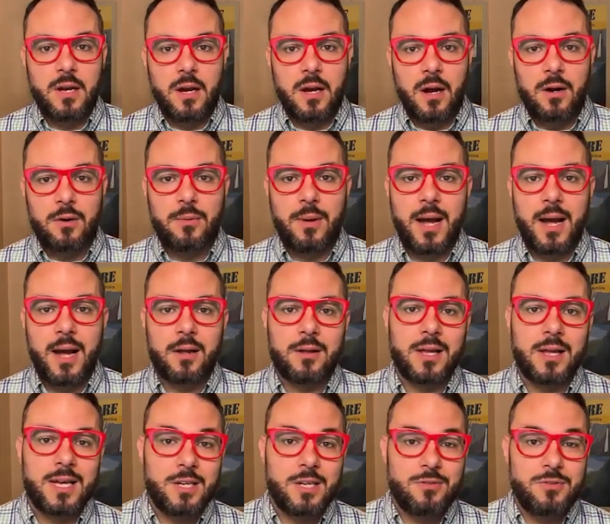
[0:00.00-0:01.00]

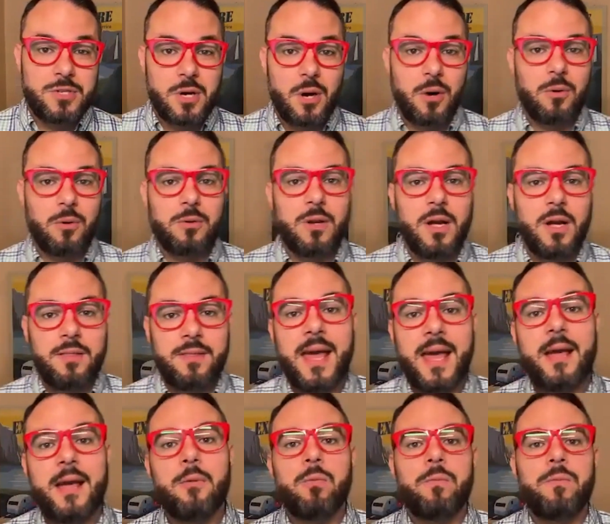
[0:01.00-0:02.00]
around like you don't
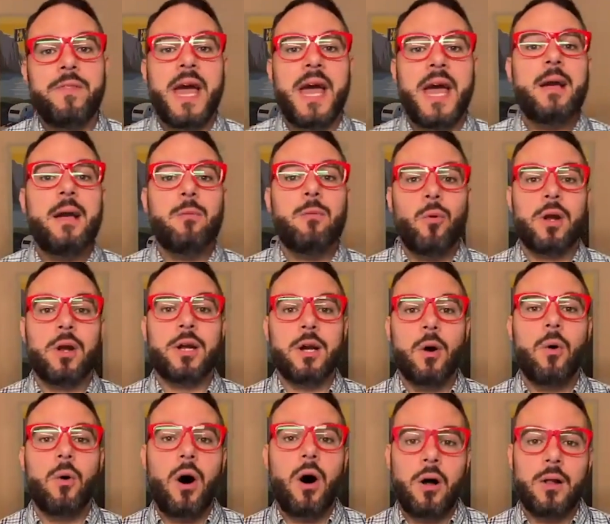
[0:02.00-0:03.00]
they they want to
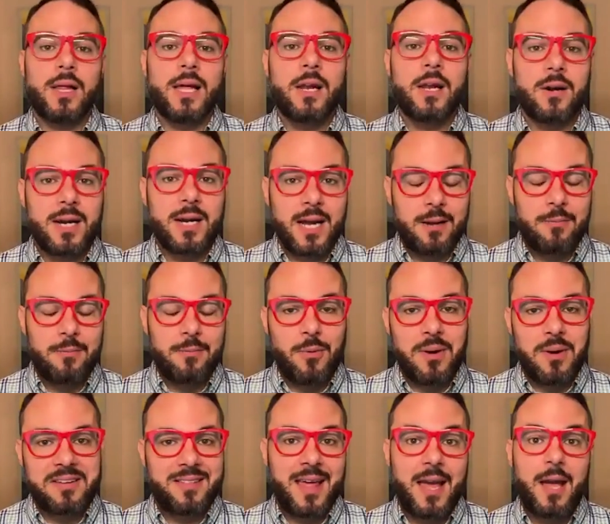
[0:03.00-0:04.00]
go all in on
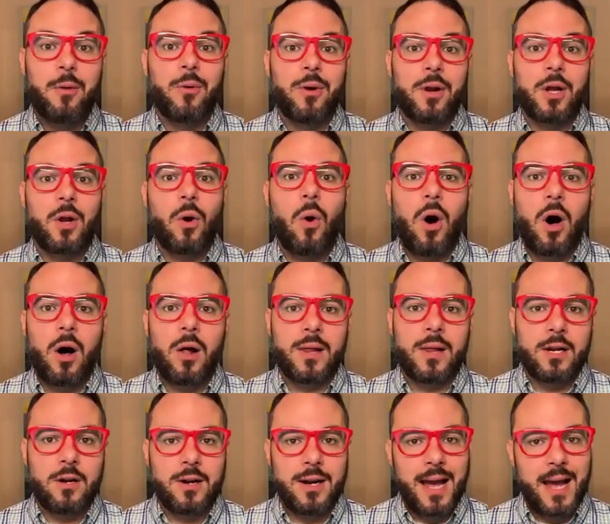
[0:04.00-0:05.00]
aws they want to go
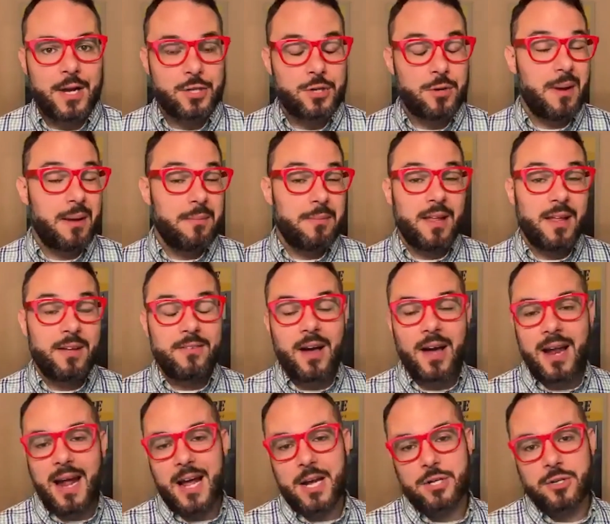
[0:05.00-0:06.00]
all in on azure maybe they've
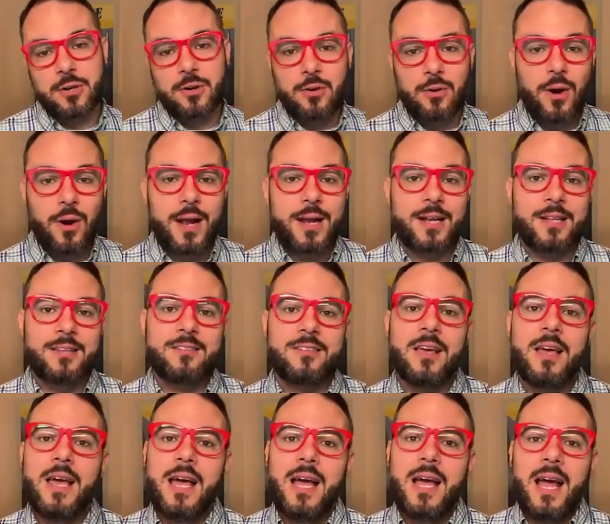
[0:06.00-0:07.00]
got azure credits
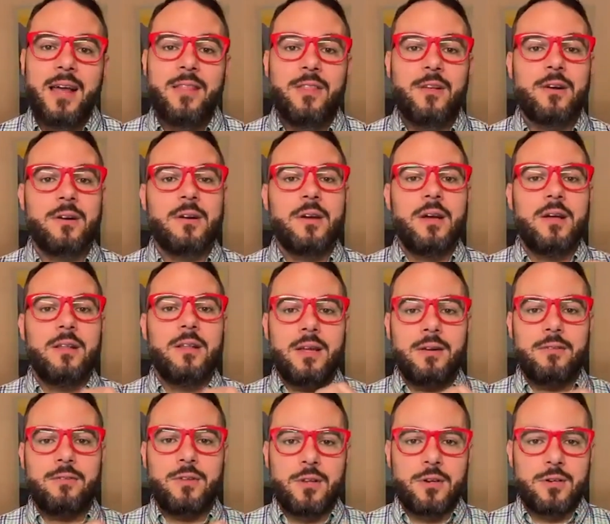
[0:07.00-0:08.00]
and they're
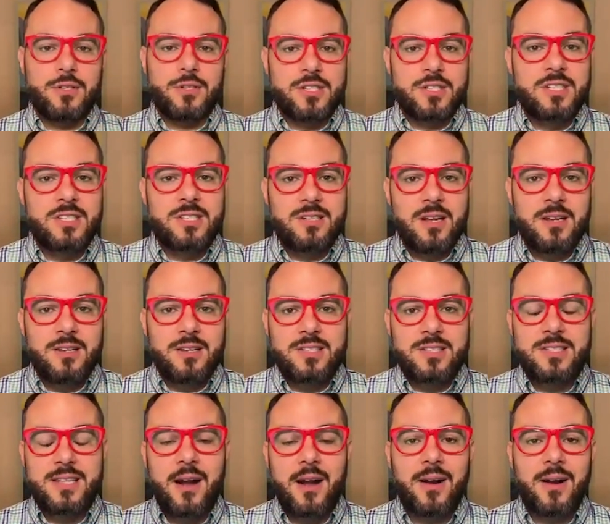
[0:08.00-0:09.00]
they, they're just
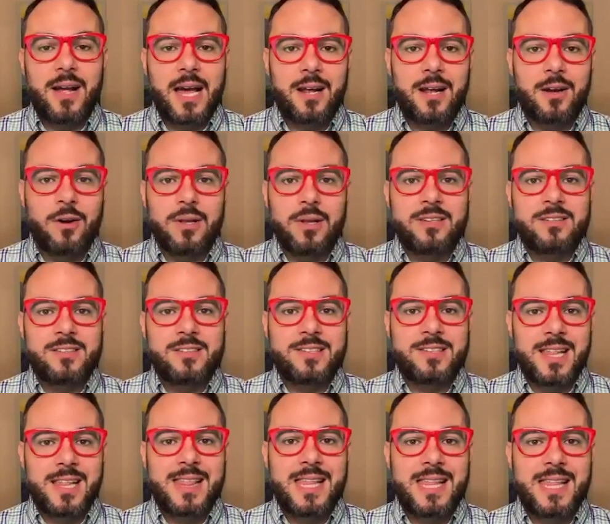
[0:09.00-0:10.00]
staring at it going this
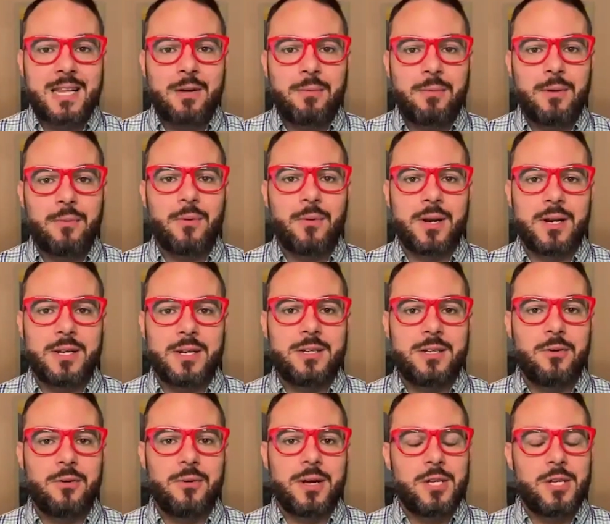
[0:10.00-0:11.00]
is the thing that we want to
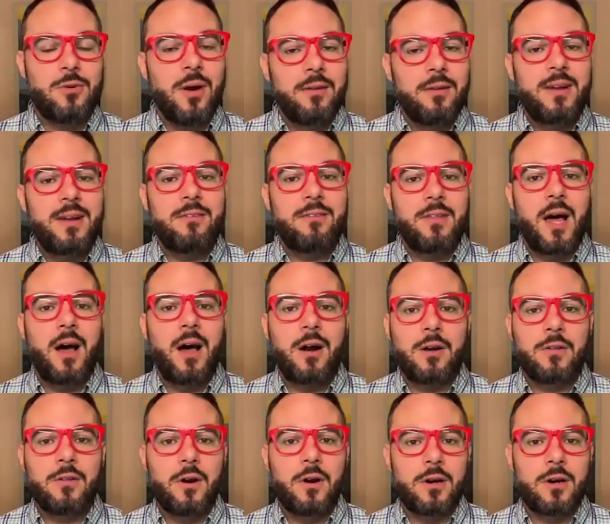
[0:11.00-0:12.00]
do and you have to have
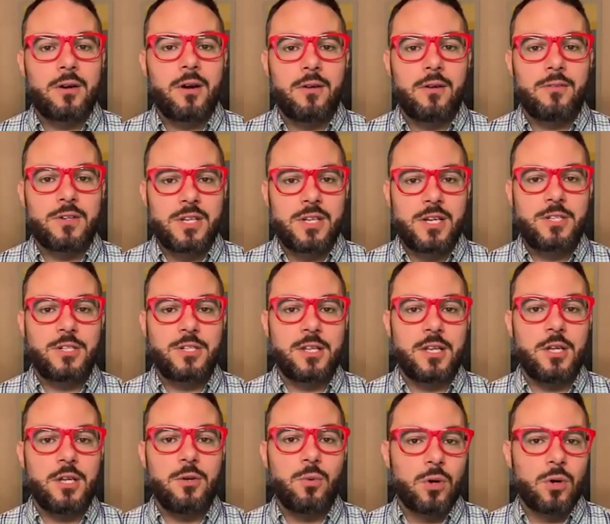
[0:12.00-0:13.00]
the, the hard conversation
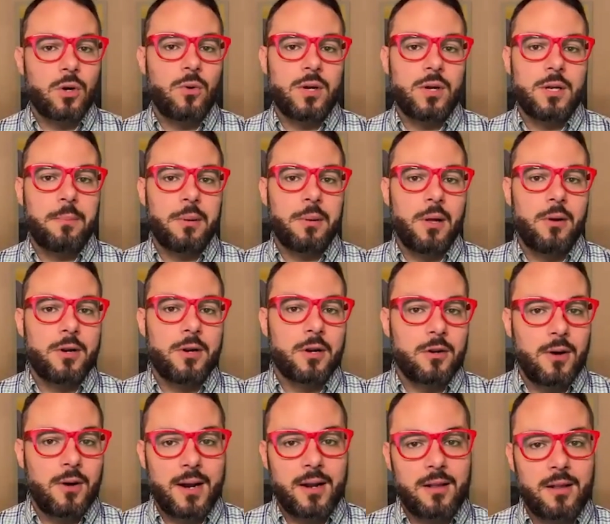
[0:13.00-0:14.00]
that you are going to blow
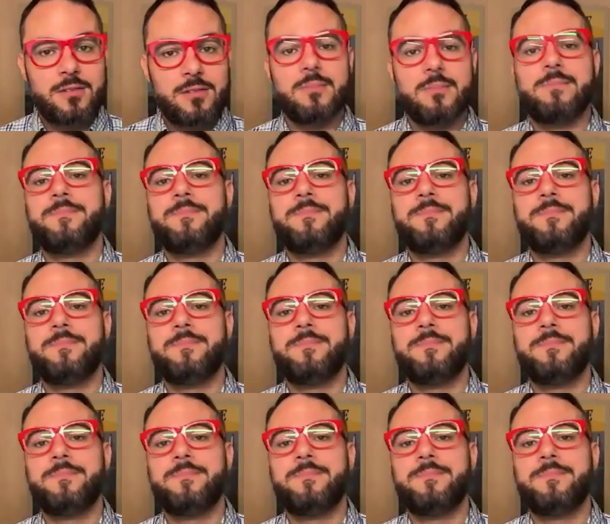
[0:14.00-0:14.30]
your credits